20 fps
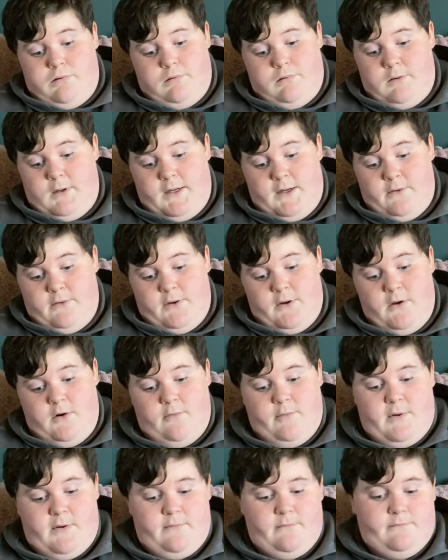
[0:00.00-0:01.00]
I don't know,
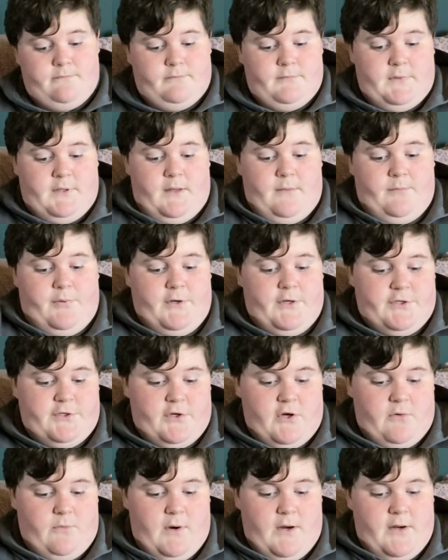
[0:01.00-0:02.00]
but I'm pretty sure
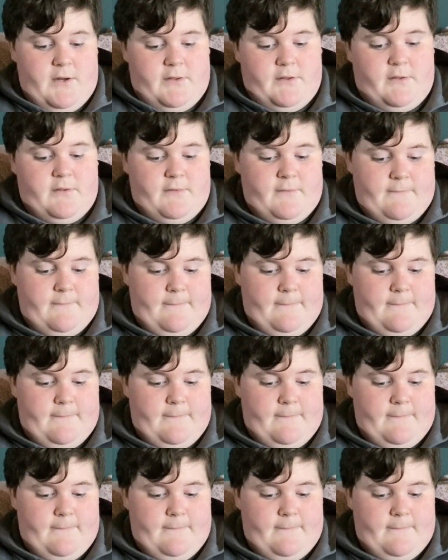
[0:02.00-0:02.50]
it works.